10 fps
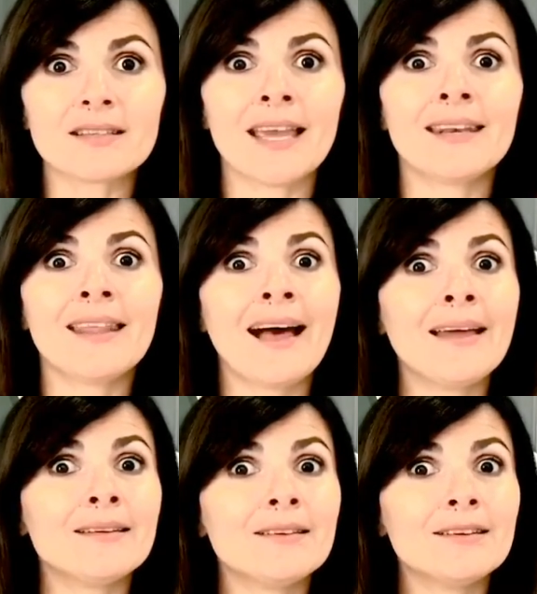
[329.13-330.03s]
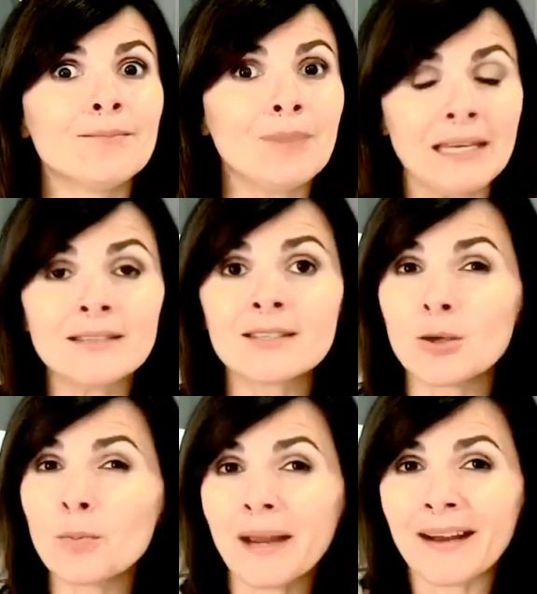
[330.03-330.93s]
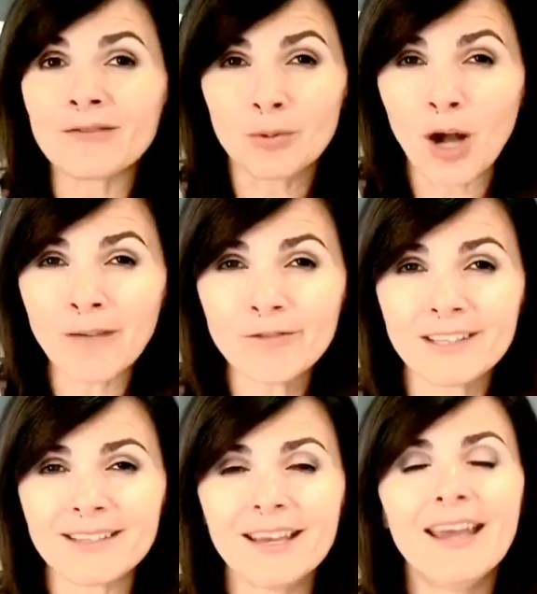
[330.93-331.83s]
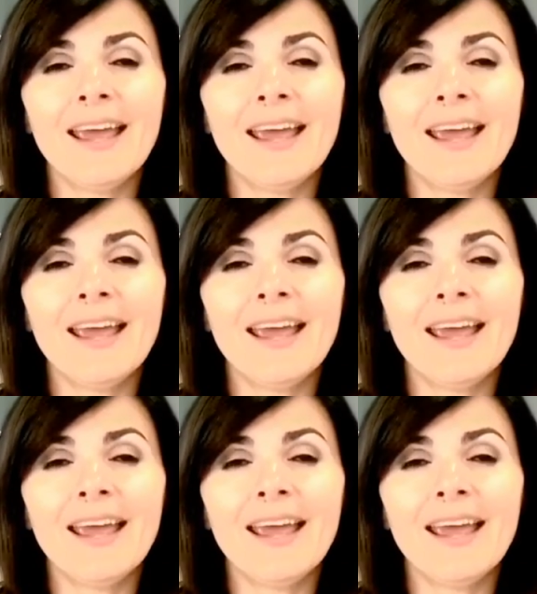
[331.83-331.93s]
And that means you might have some conflict.